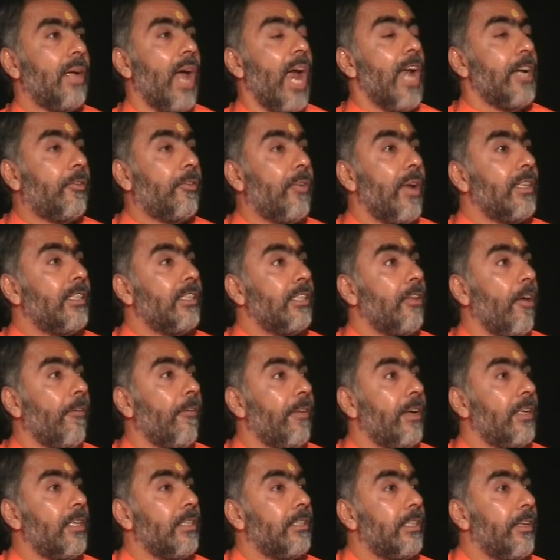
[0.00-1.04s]
And traces of
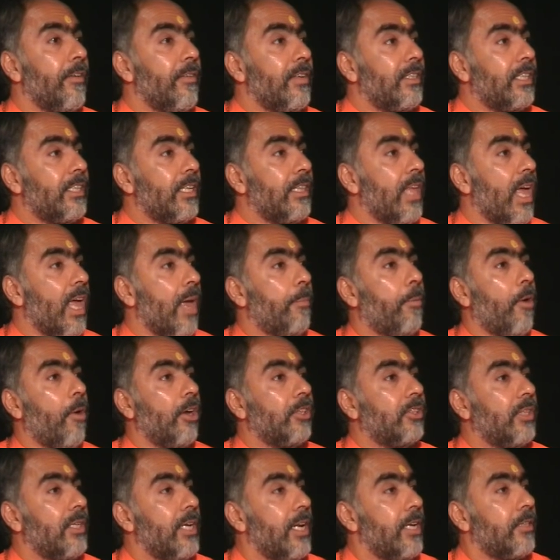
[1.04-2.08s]
it is even seen in the
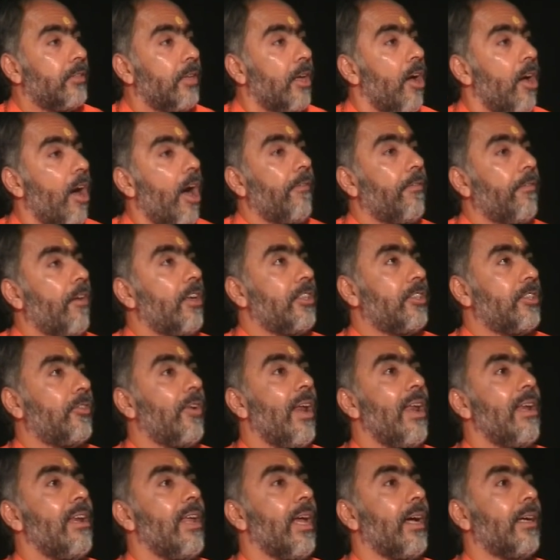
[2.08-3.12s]
Aborigines of
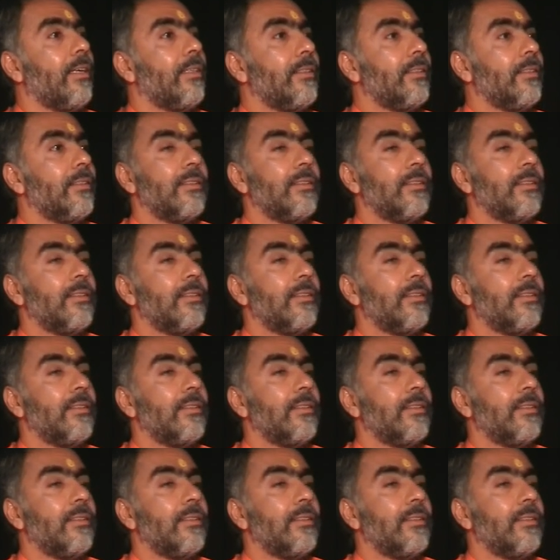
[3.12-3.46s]
Australia.